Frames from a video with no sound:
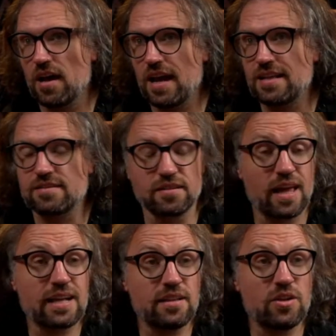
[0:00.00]
it's
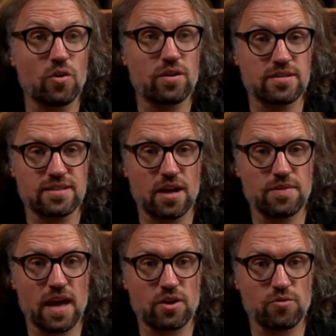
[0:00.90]
likely not going to sound
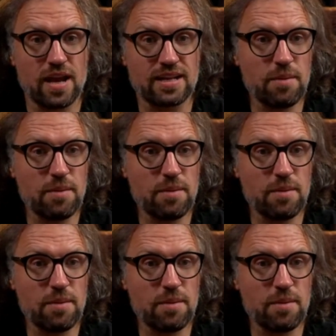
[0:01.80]
that great.